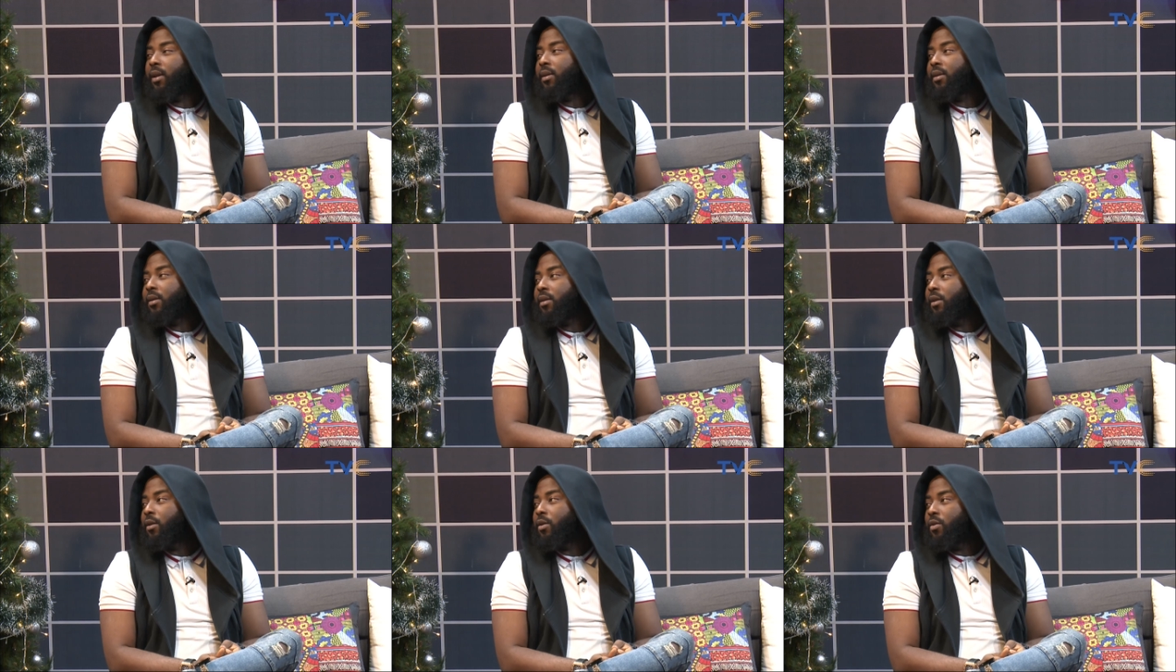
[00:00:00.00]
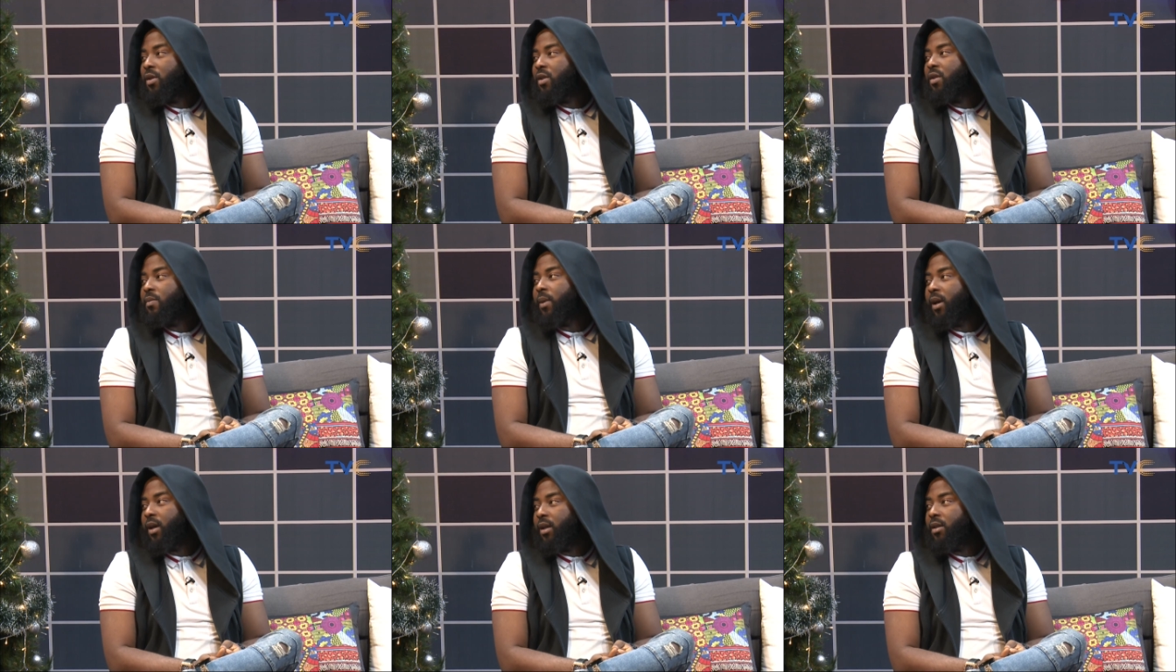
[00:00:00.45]
might lose
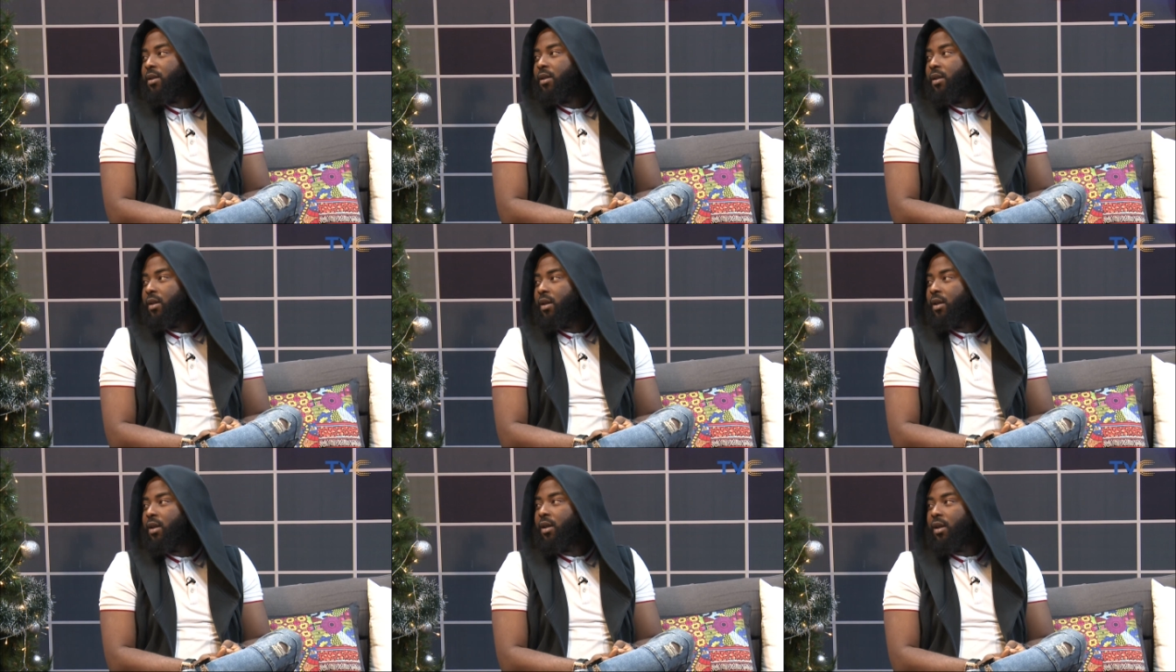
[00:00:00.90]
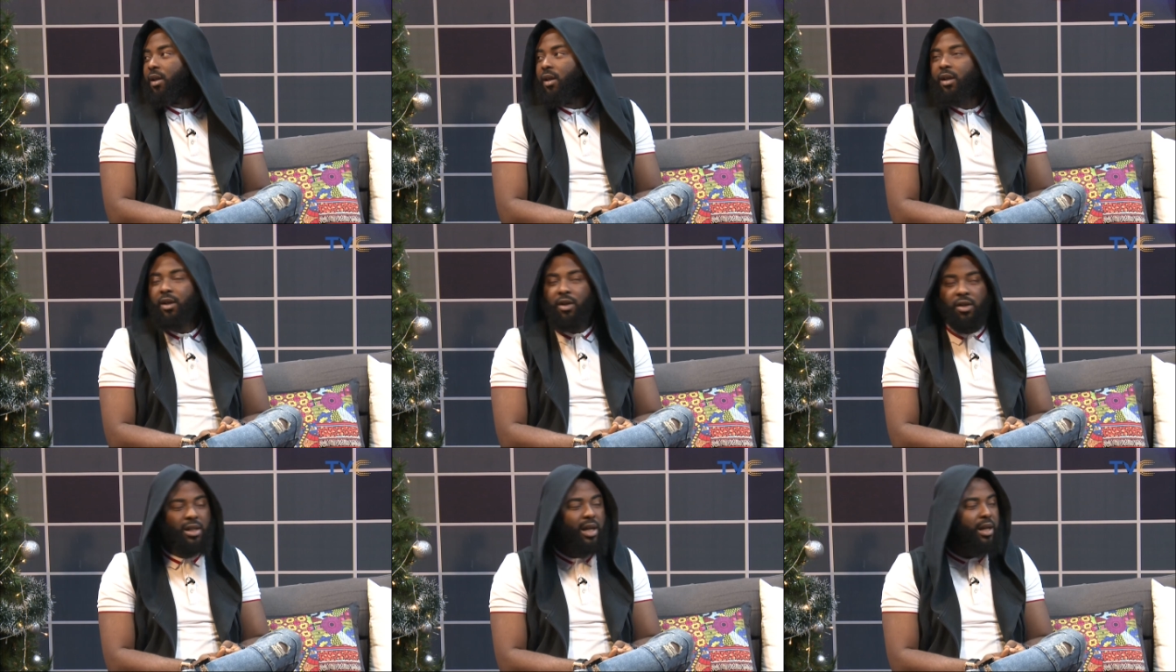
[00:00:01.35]
his mind. Yeah.
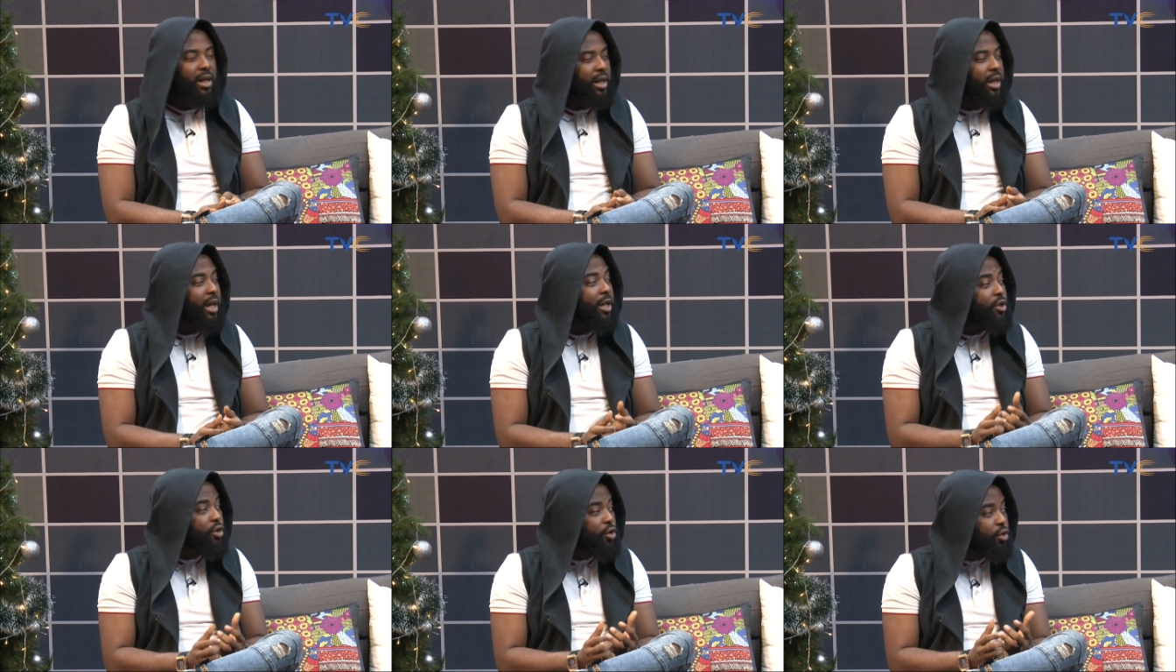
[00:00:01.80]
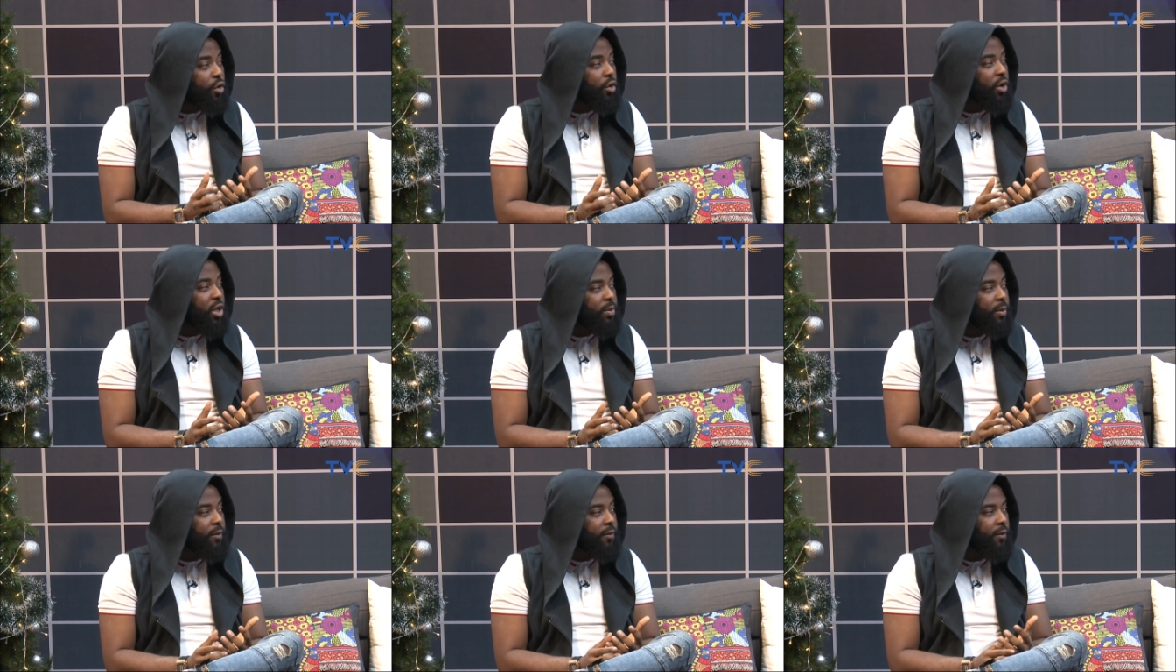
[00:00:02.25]
Because he
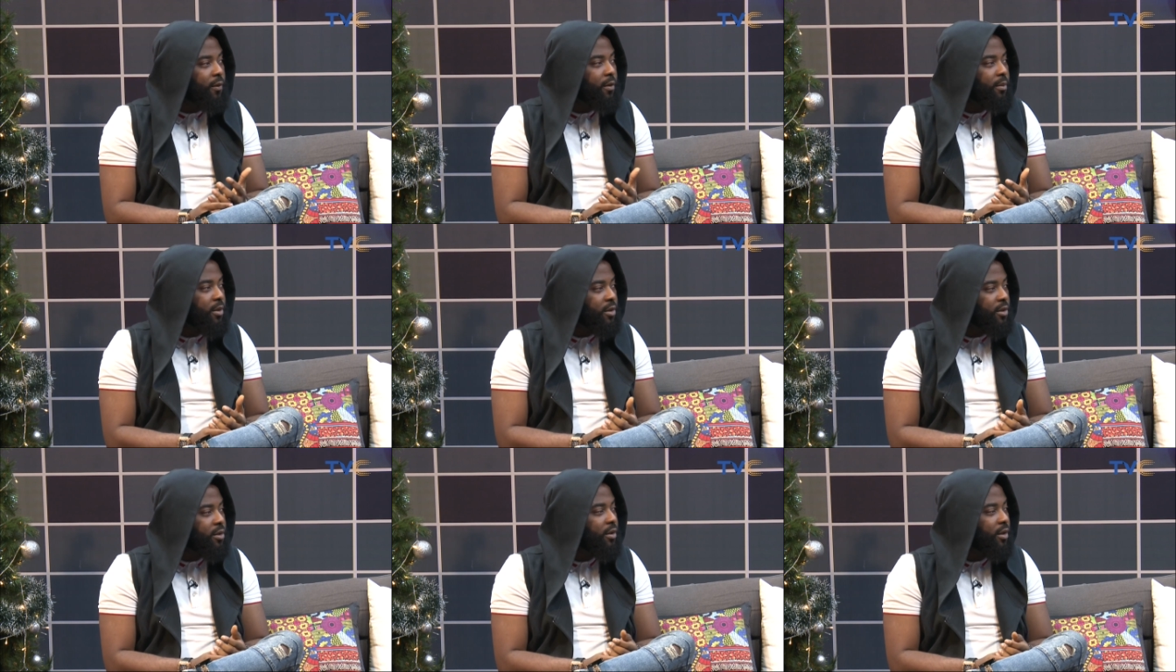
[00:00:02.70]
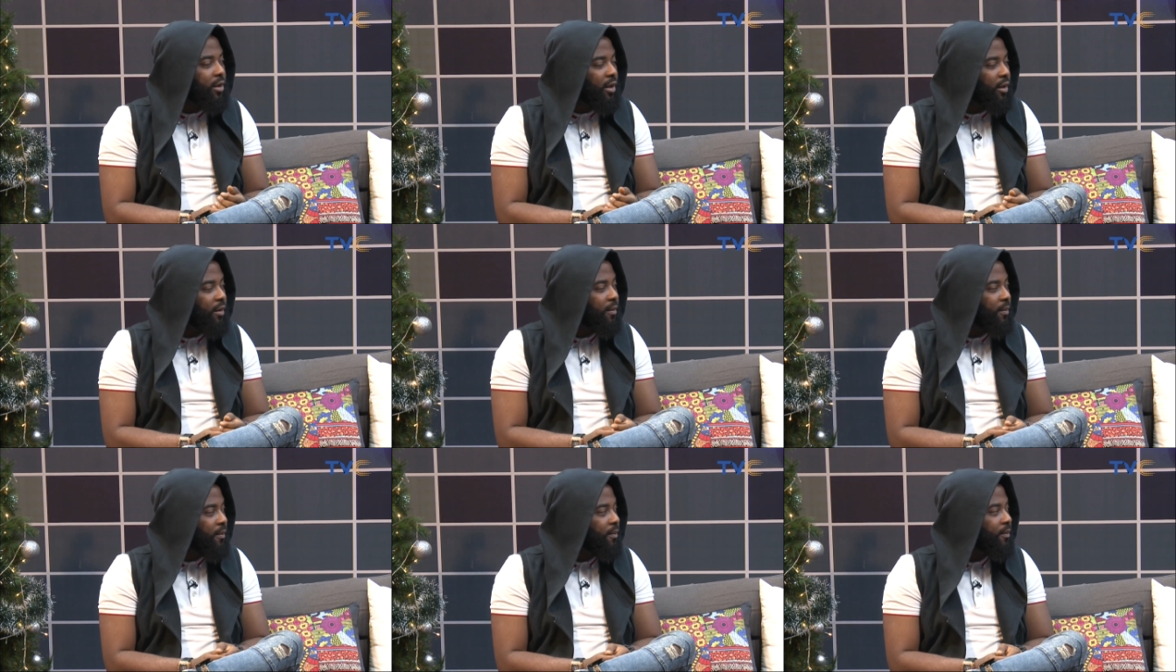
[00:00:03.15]
enjoys performing, so
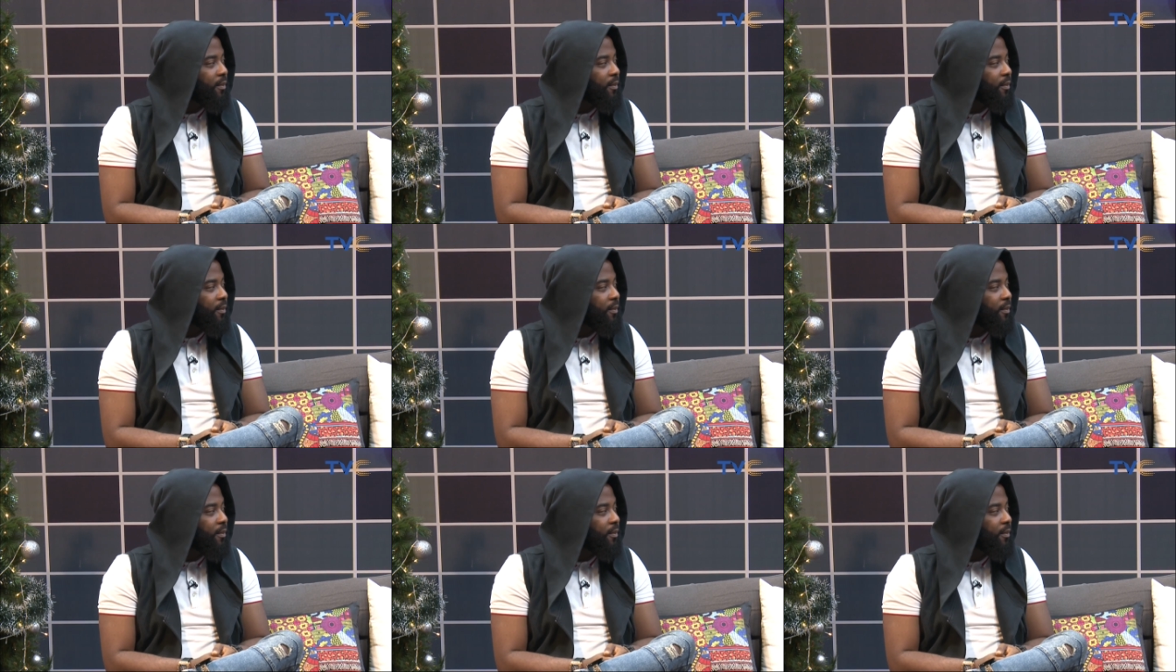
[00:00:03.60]
yeah.